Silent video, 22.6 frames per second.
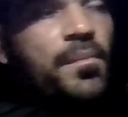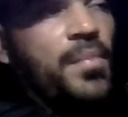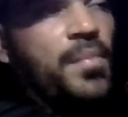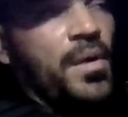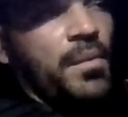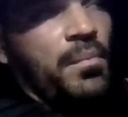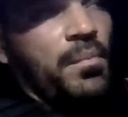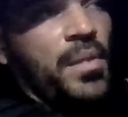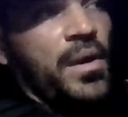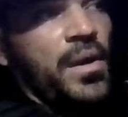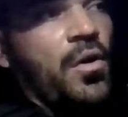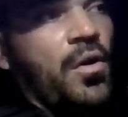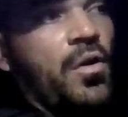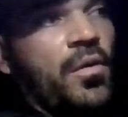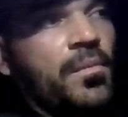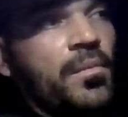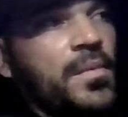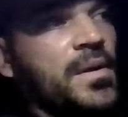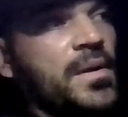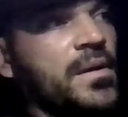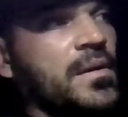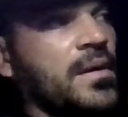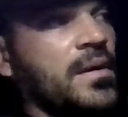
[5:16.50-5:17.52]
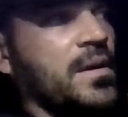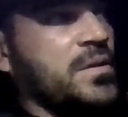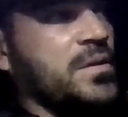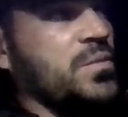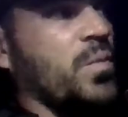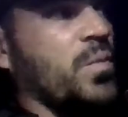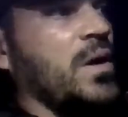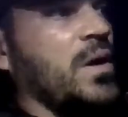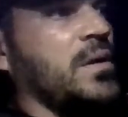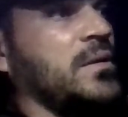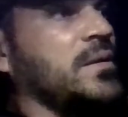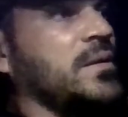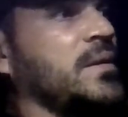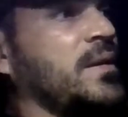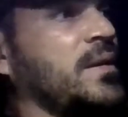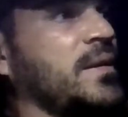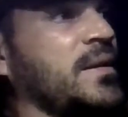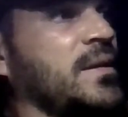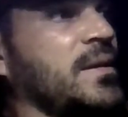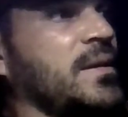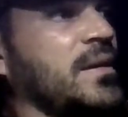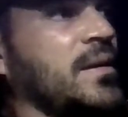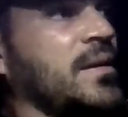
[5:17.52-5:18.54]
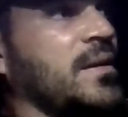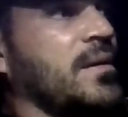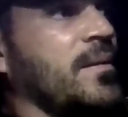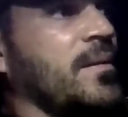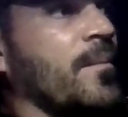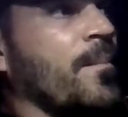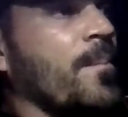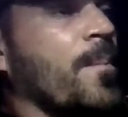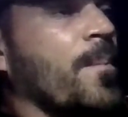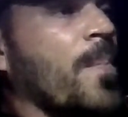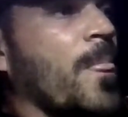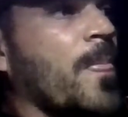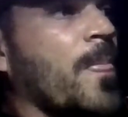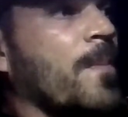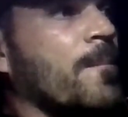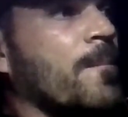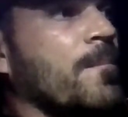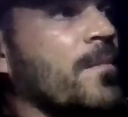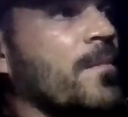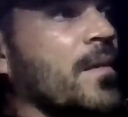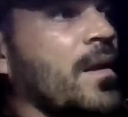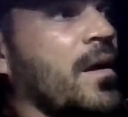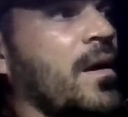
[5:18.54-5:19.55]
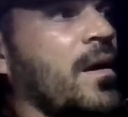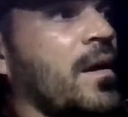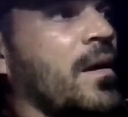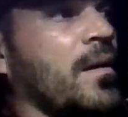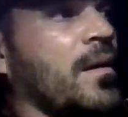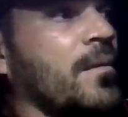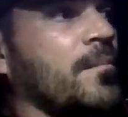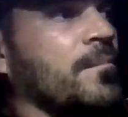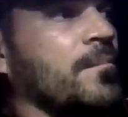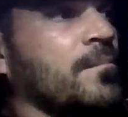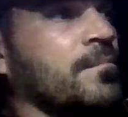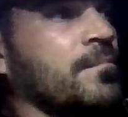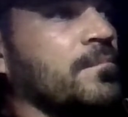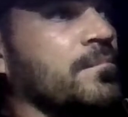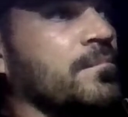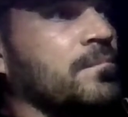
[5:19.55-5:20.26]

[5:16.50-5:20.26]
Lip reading: but be armed as well. Um,